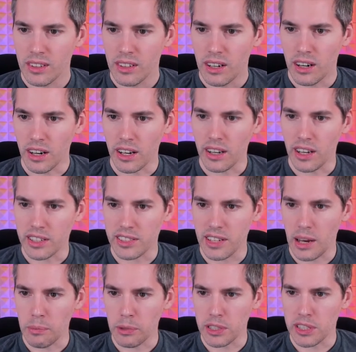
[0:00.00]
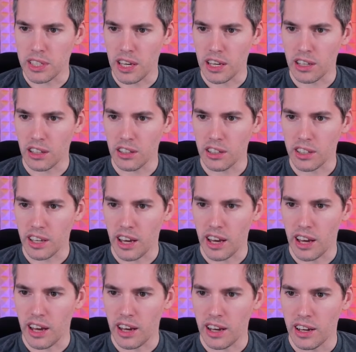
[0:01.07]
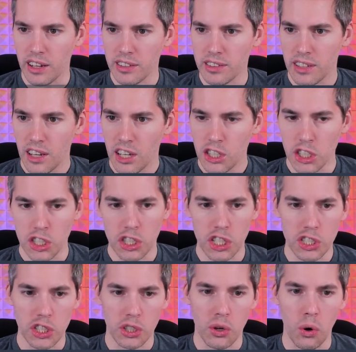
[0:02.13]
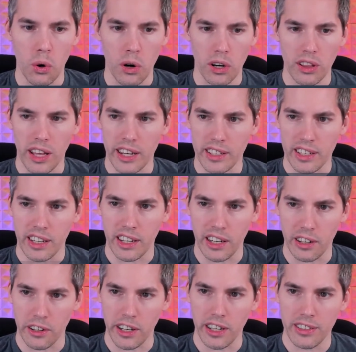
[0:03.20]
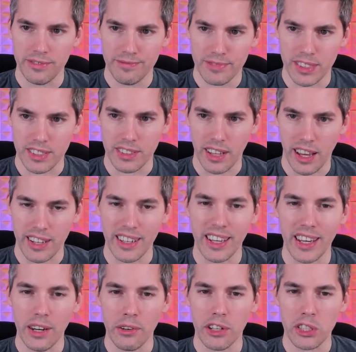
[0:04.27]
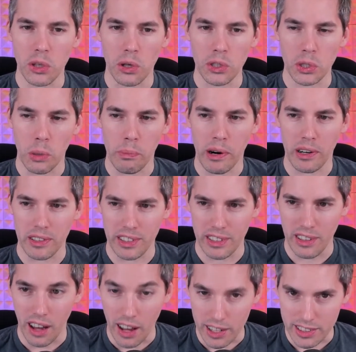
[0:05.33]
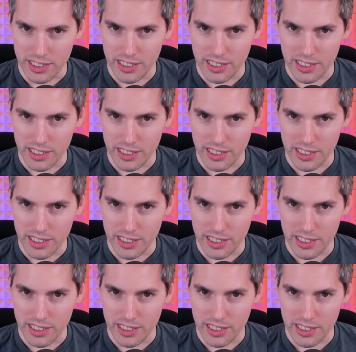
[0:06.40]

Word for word: Okay, next up, let's take a look at... She's just a core like Nahiri. And Nahiri is also apparently not